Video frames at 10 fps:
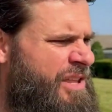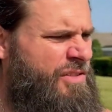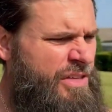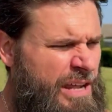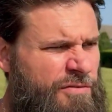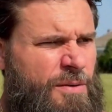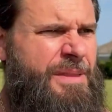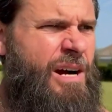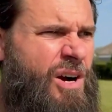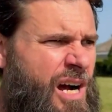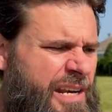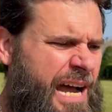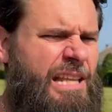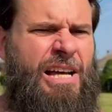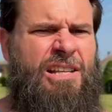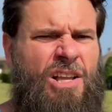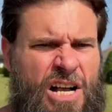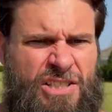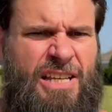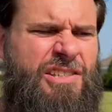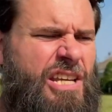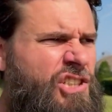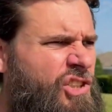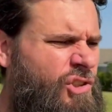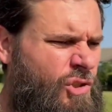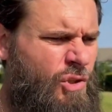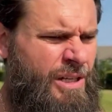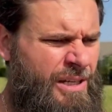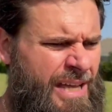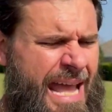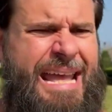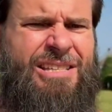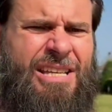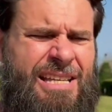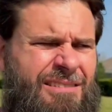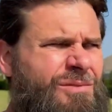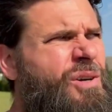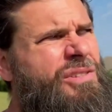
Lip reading: Then from there on, I lost an additional 18